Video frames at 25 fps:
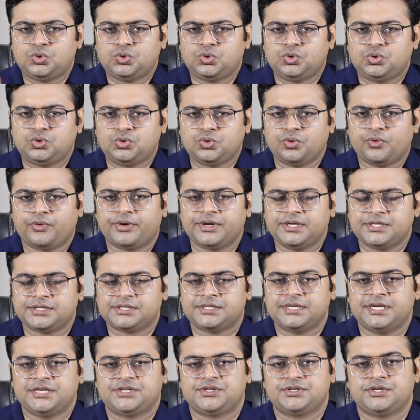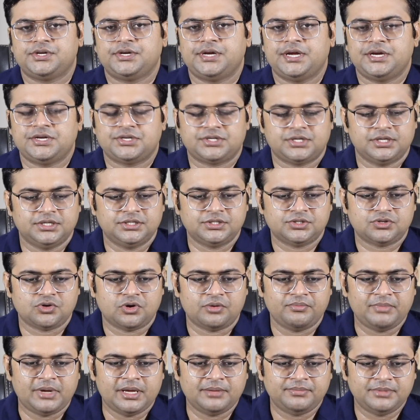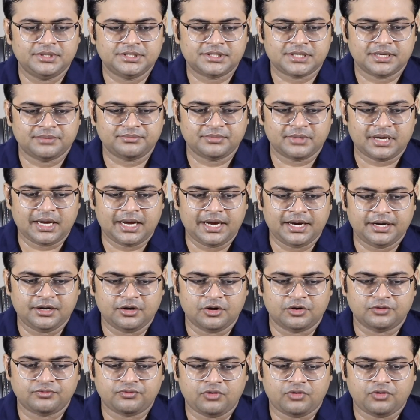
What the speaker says: tourist destinations, or maybe some kind of